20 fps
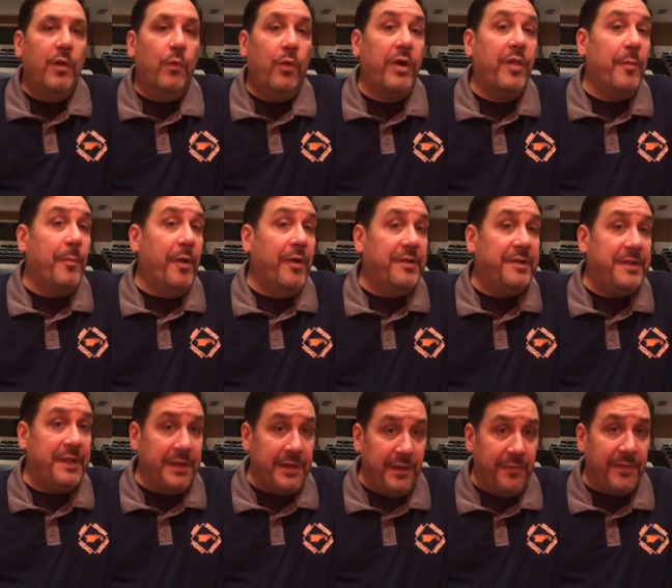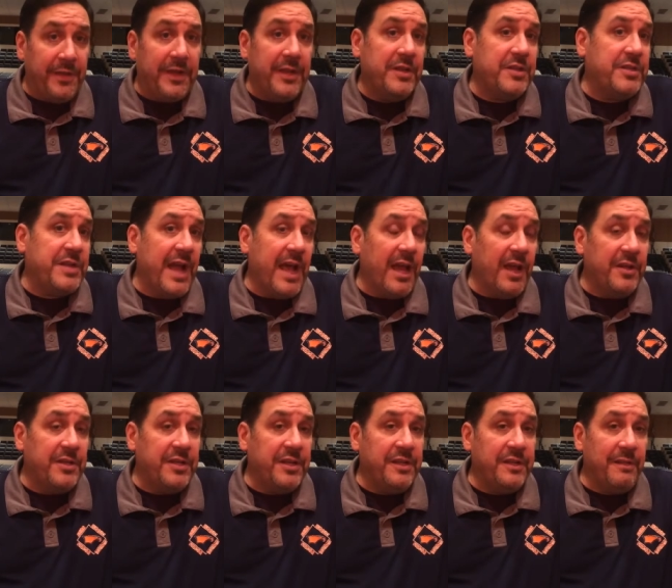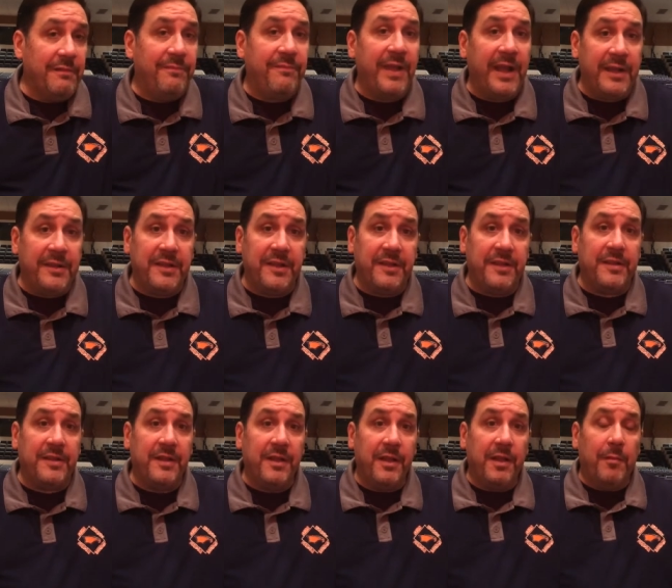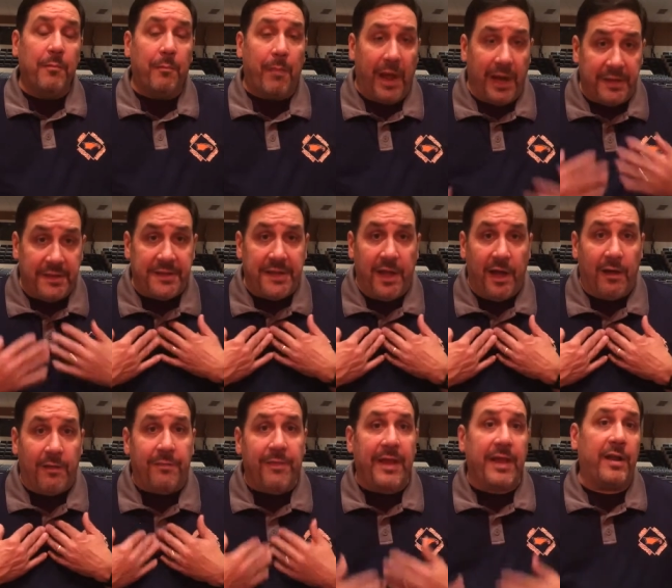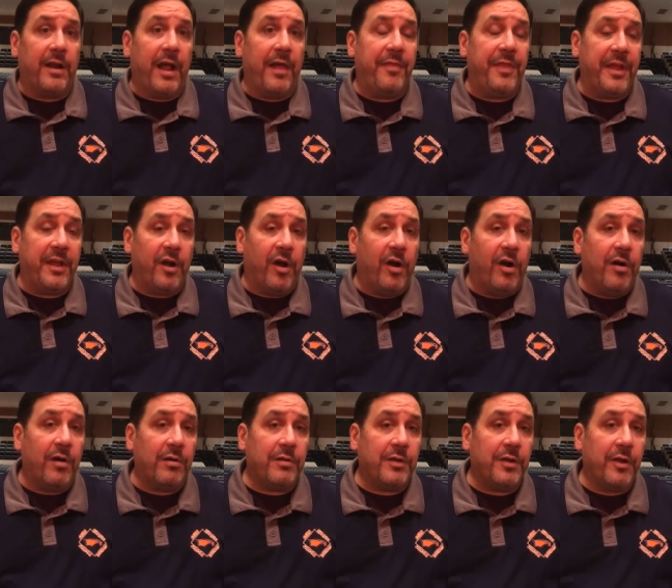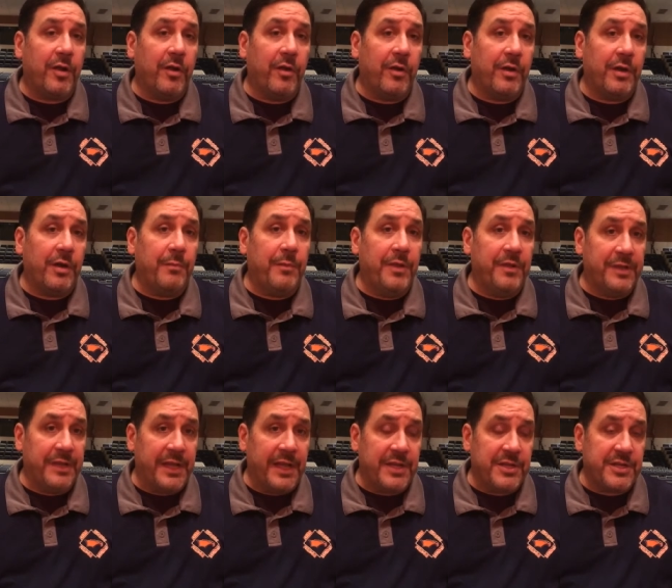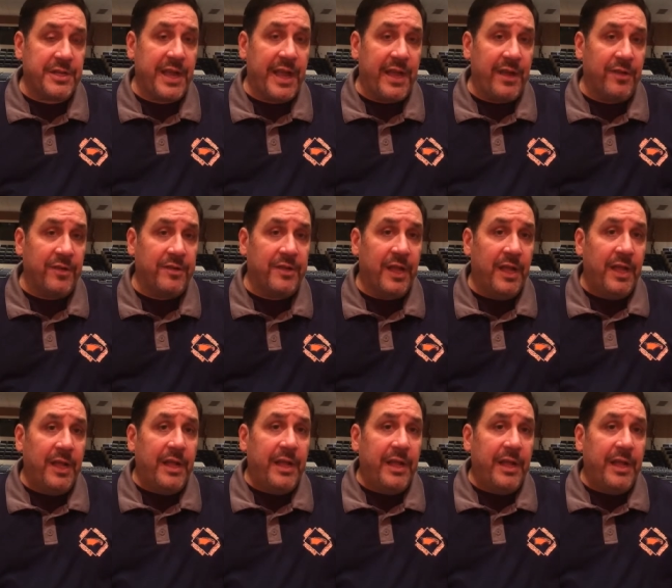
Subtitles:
One of the most significant challenges that faces myself, and I think all current music educators,